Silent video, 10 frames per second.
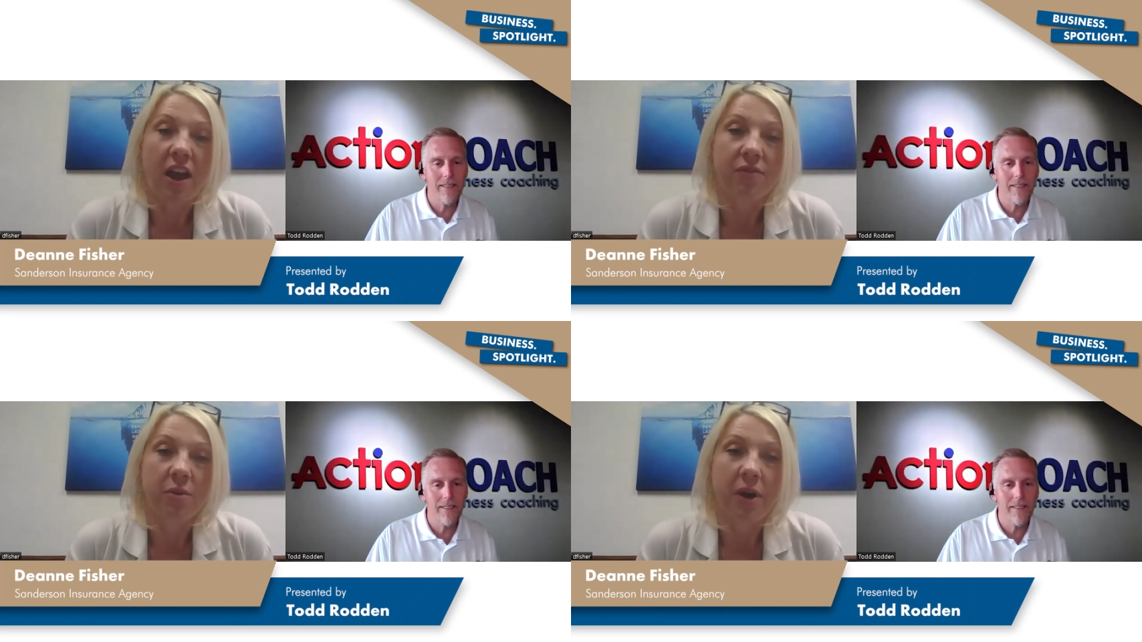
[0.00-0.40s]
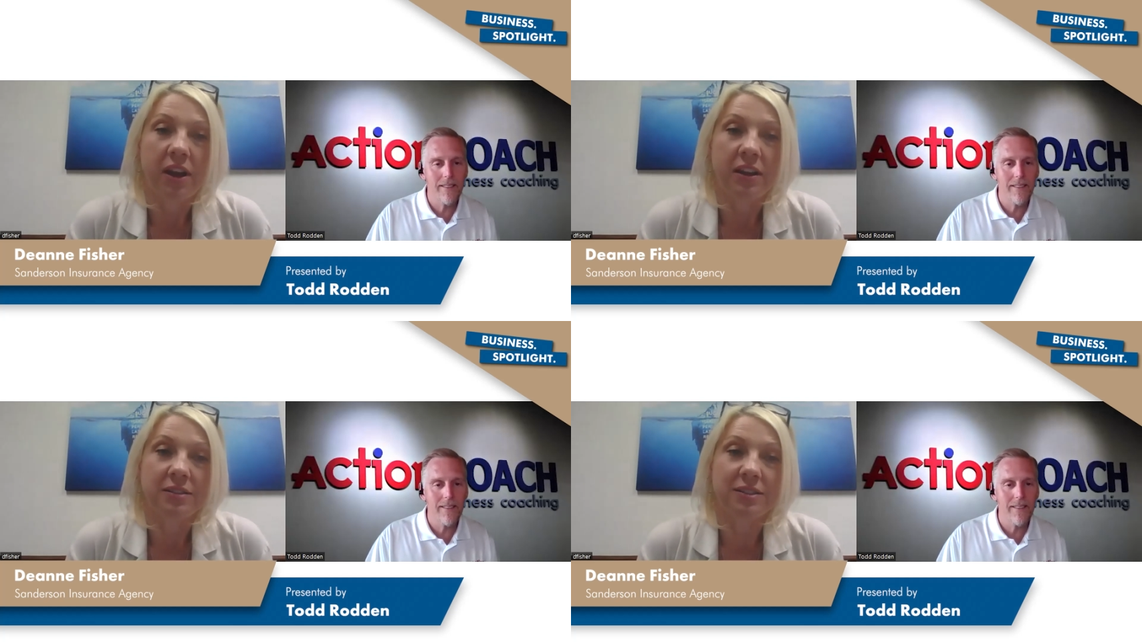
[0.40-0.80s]

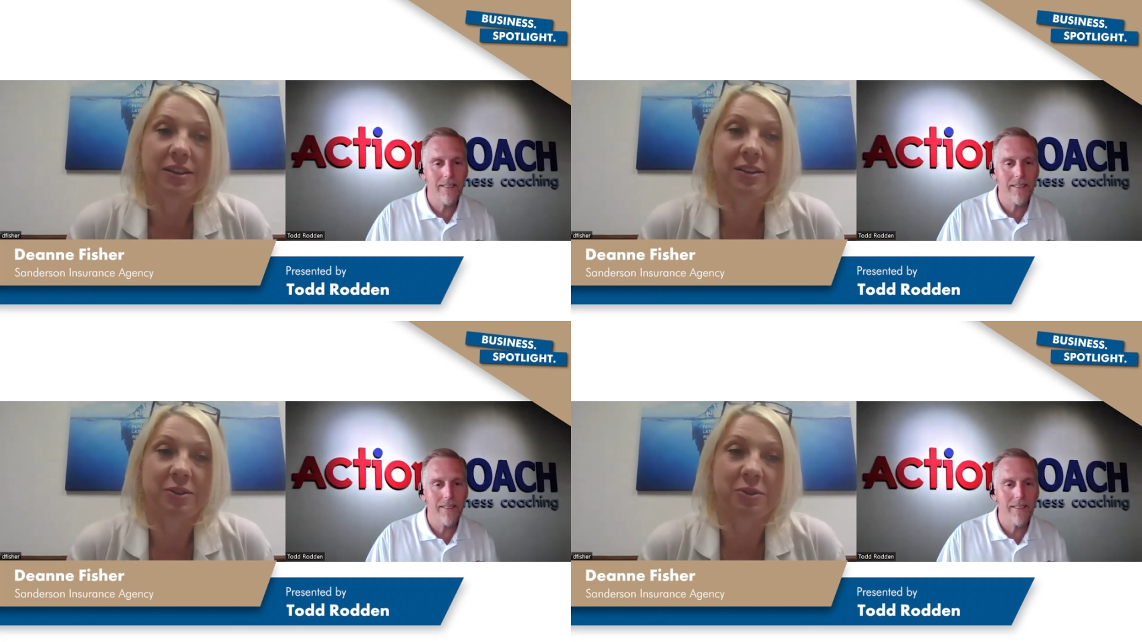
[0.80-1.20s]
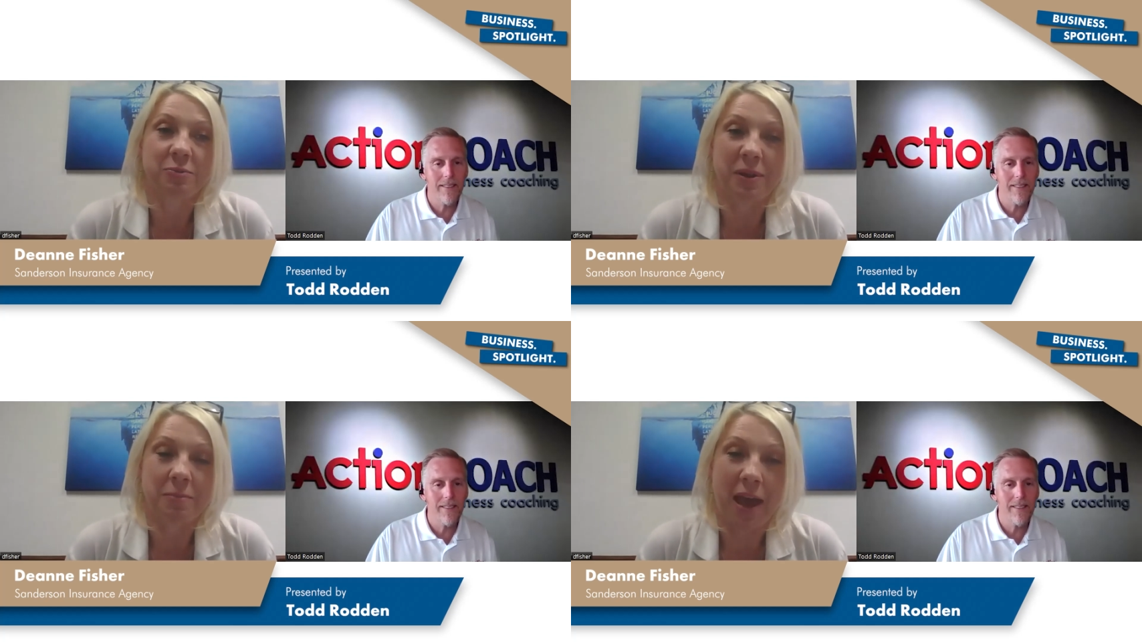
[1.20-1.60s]
Speaker 1: everybody's
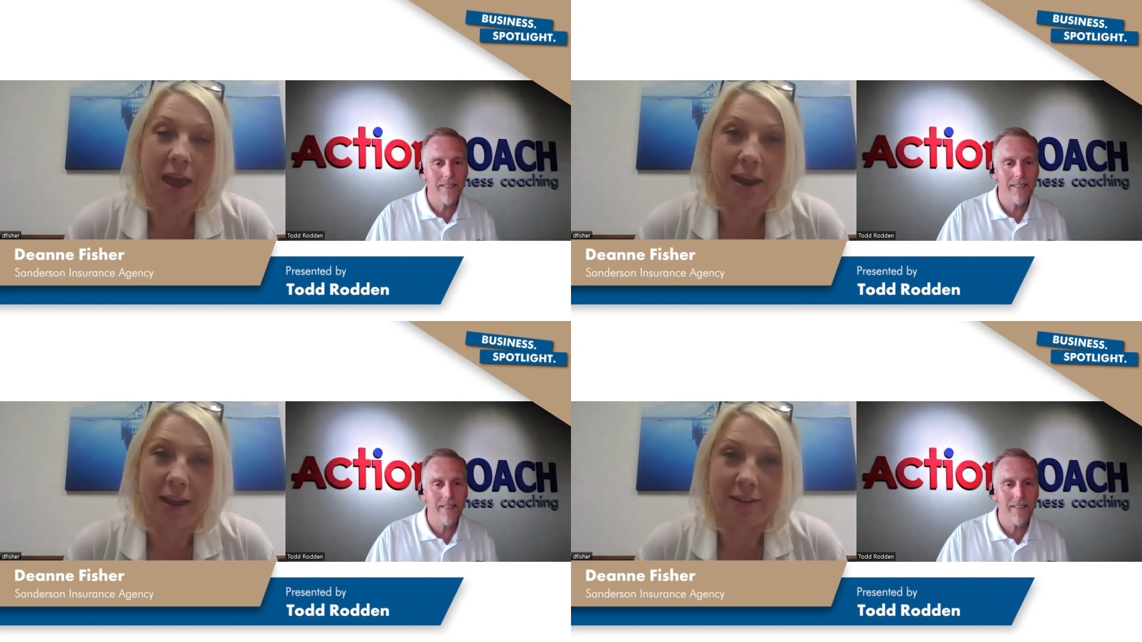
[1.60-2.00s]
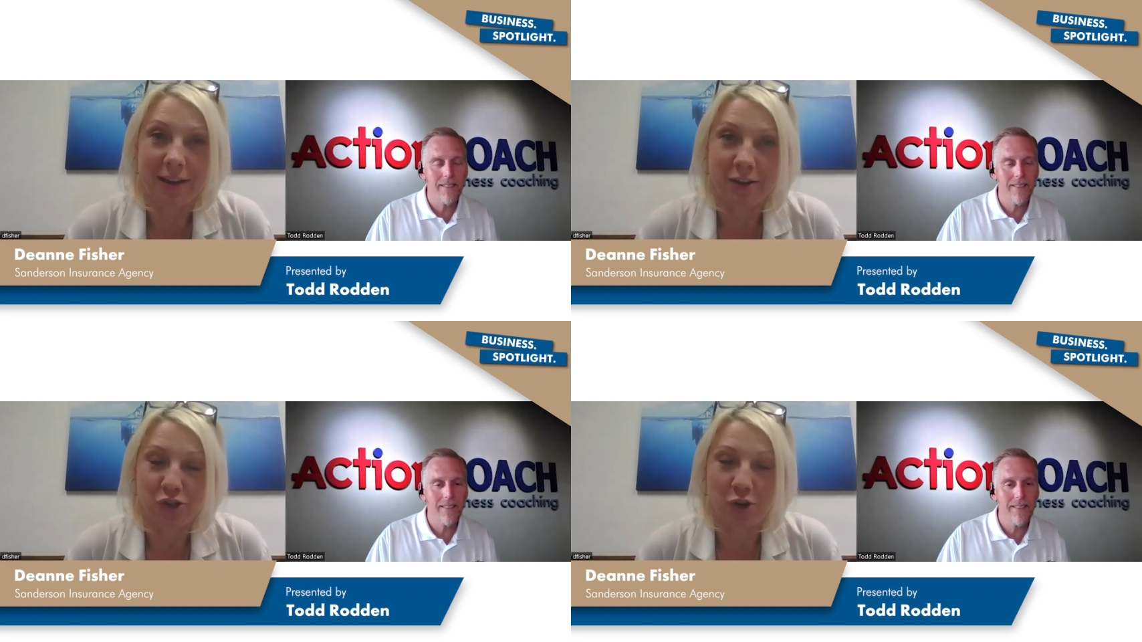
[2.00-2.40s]
been mad at
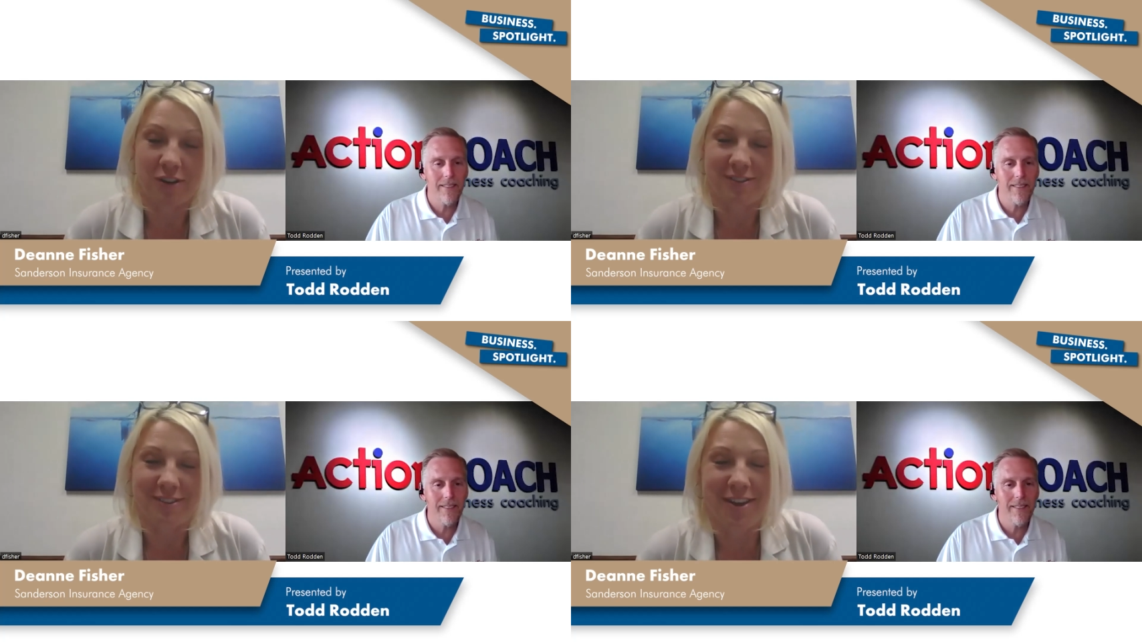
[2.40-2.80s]
insurance.